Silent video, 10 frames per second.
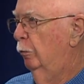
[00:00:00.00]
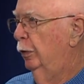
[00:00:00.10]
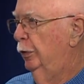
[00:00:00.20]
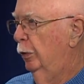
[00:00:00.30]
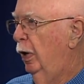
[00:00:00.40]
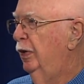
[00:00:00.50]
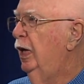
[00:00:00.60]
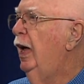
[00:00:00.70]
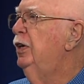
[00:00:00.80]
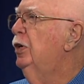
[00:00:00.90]
resources. Yeah,
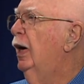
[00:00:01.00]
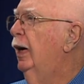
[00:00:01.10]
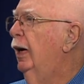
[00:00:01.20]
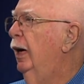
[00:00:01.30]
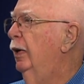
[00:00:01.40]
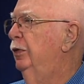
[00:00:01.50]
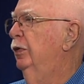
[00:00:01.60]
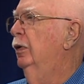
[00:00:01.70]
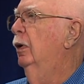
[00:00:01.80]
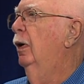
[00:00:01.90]
the they, HR guys.
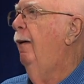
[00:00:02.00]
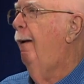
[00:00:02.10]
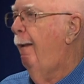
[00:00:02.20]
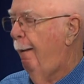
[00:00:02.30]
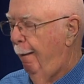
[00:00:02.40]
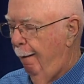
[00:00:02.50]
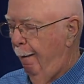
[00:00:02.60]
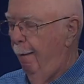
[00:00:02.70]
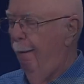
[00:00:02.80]
They be, they became